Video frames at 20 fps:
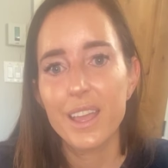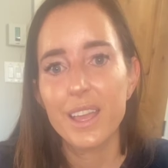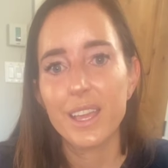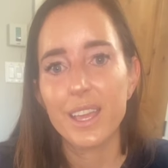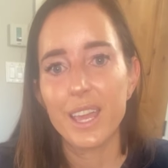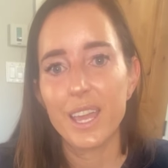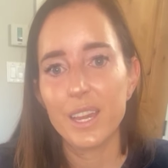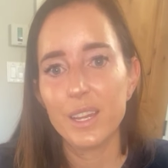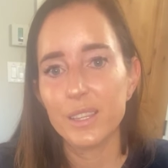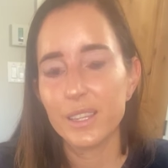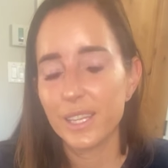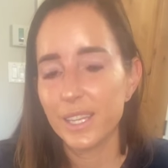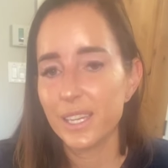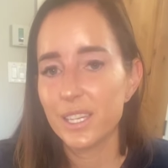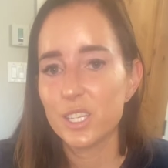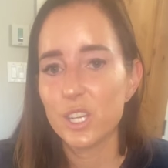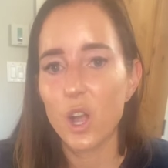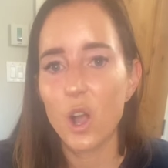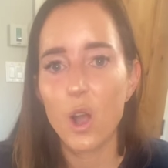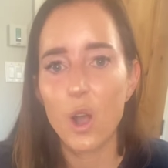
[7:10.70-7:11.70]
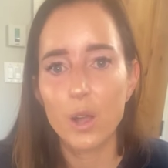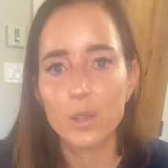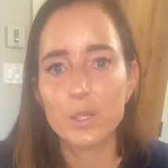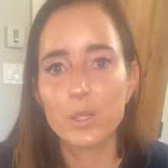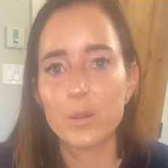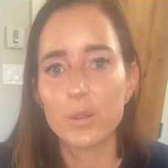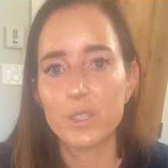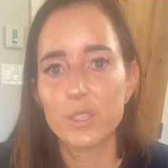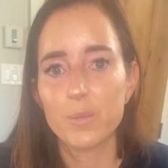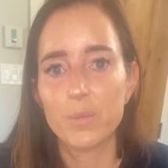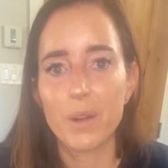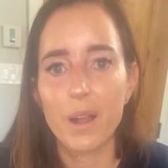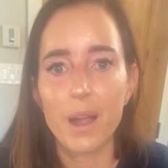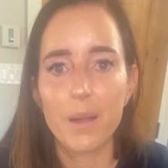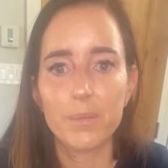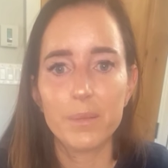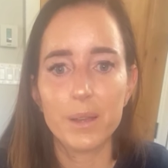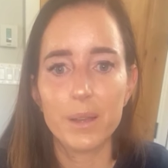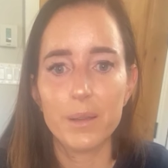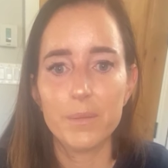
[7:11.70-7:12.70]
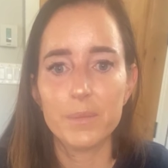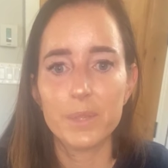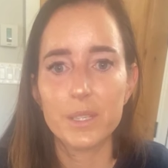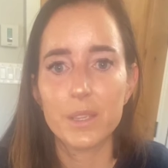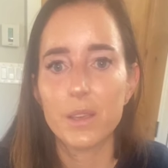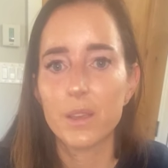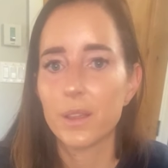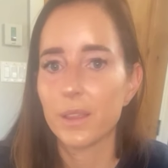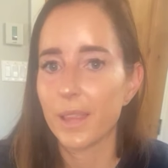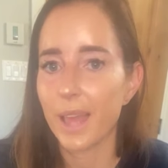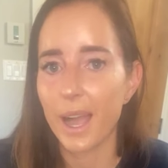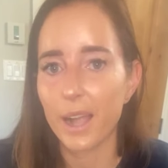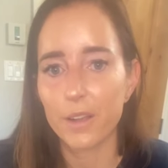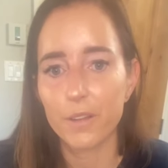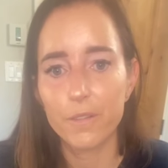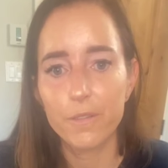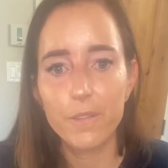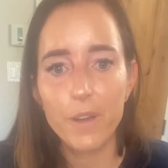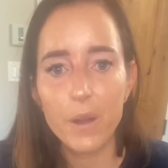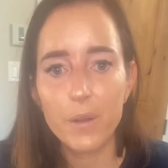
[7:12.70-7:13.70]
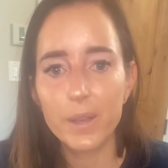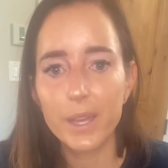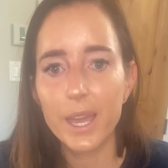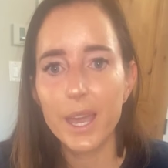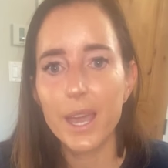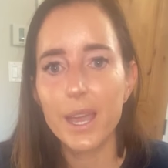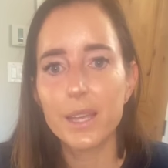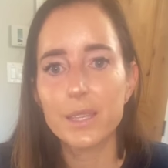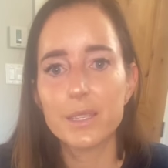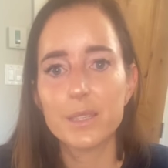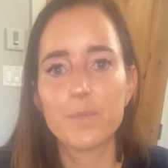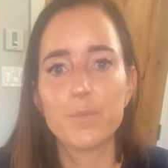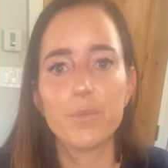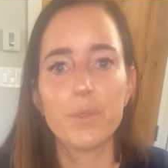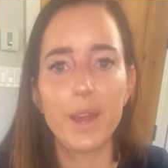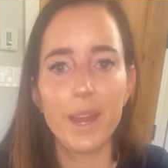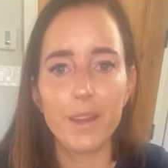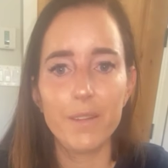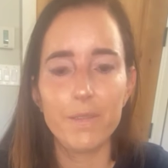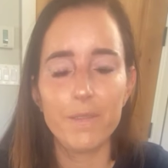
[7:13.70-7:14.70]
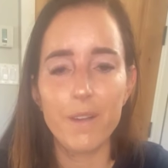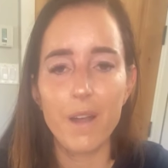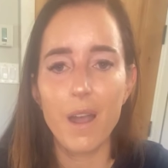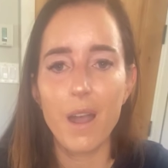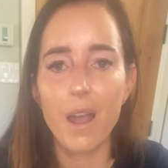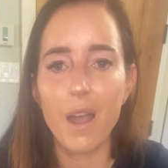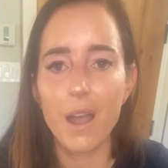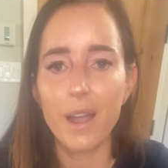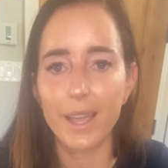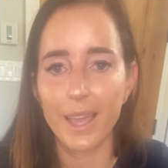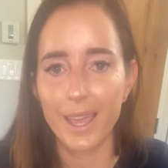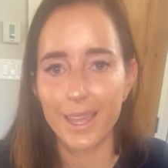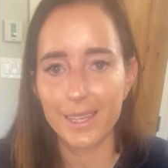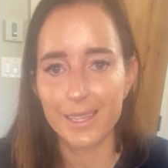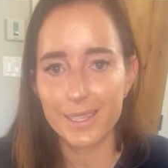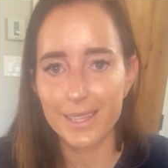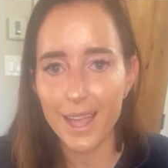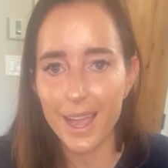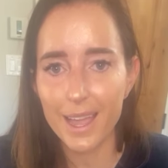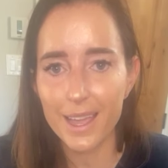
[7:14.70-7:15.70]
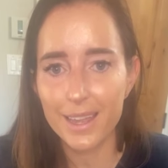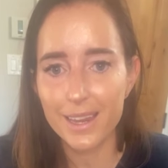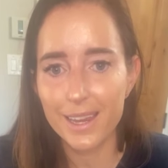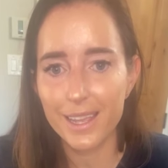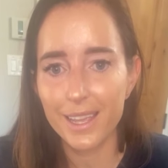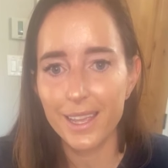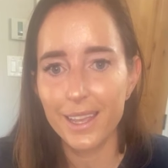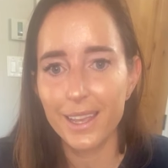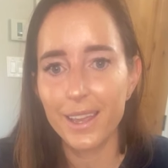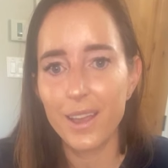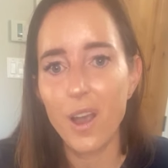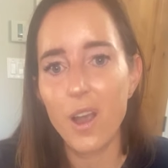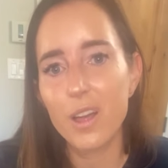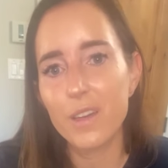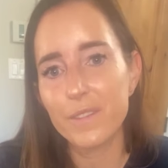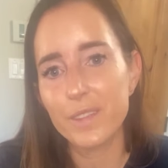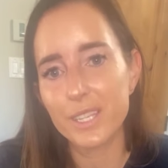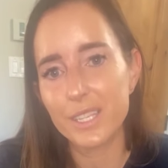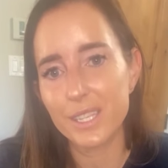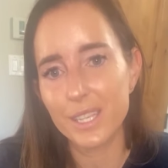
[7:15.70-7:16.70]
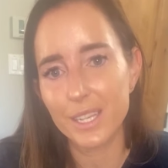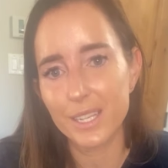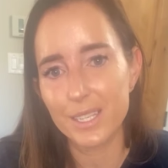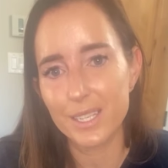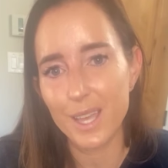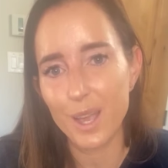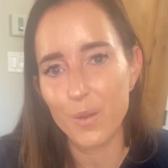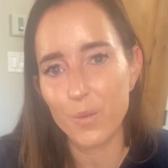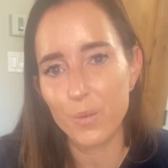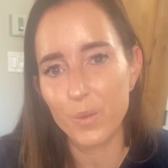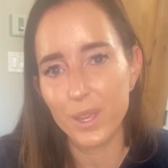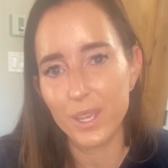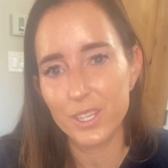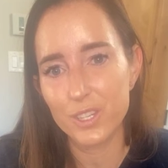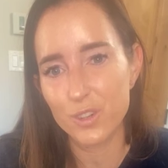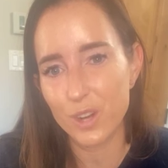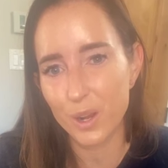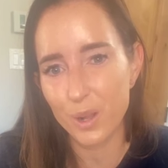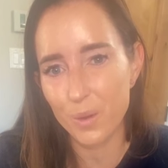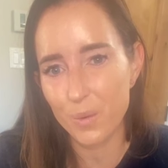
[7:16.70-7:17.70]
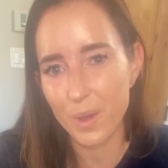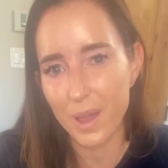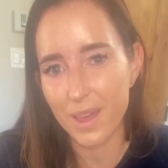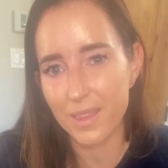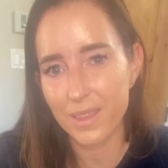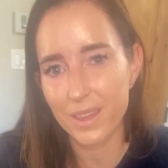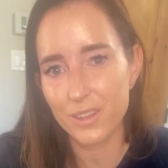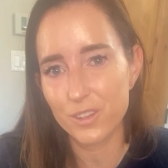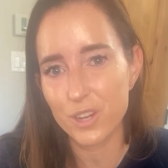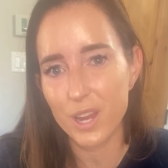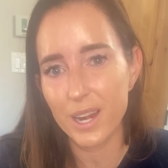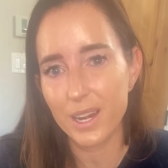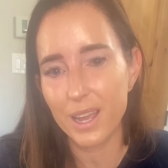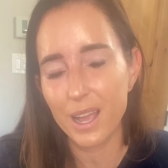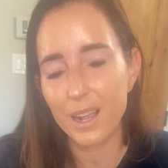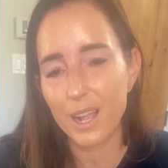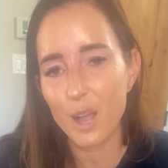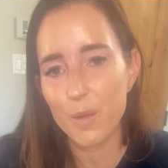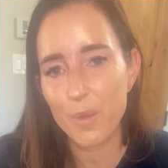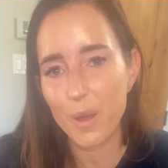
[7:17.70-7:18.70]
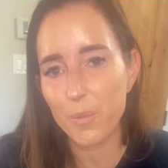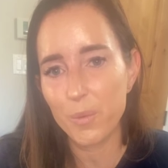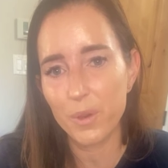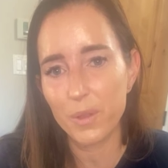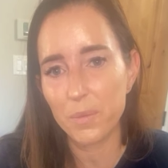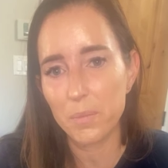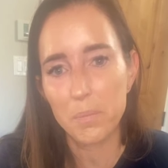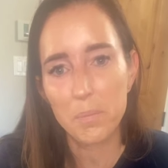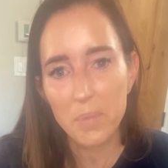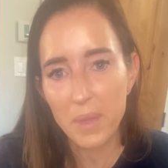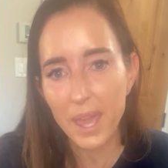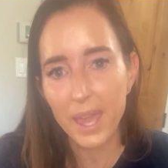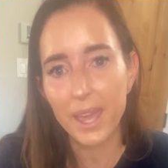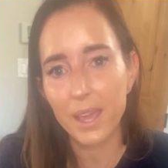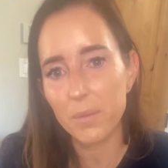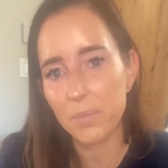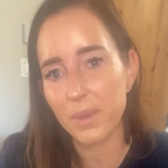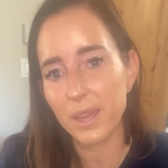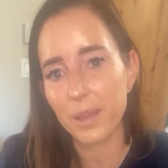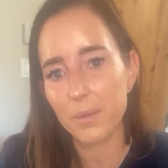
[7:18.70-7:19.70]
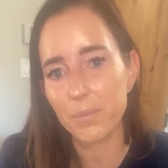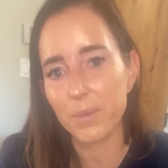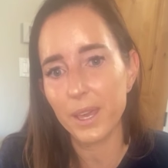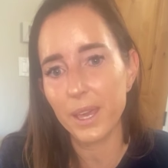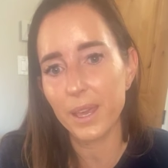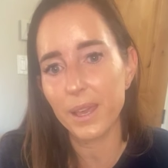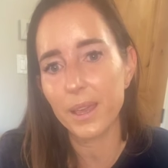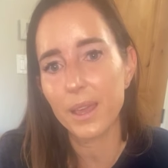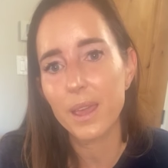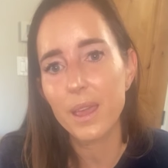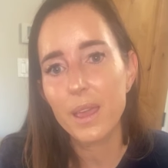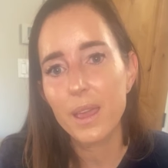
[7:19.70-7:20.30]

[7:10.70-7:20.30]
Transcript: can lead to all sorts of problems: lack of focus, brain fog, anxiety, all of these things that we struggle with and try to come up with big,